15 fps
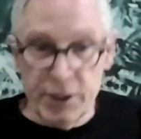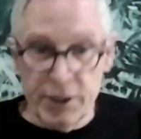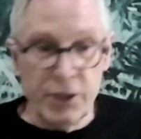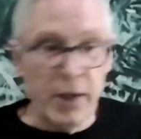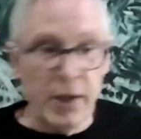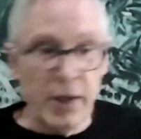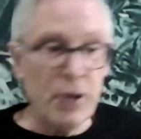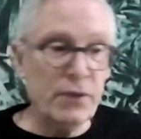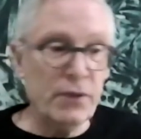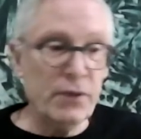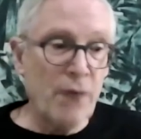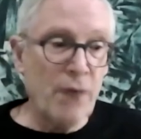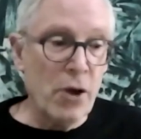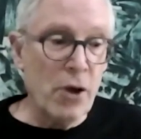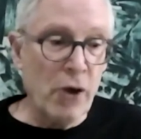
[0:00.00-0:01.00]
to those
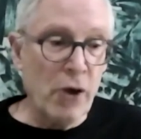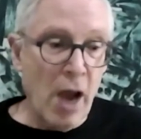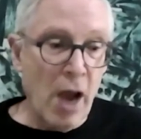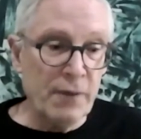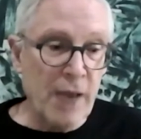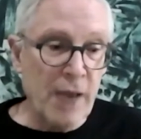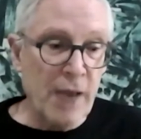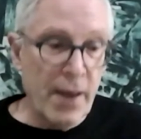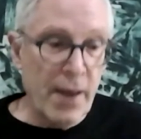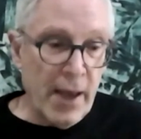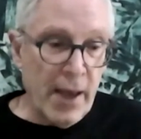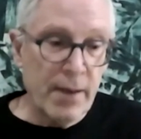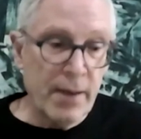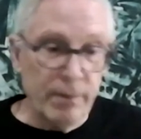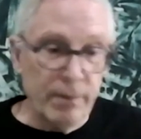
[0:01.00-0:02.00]
photographs, I
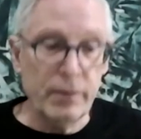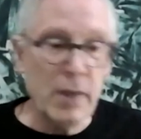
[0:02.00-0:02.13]
then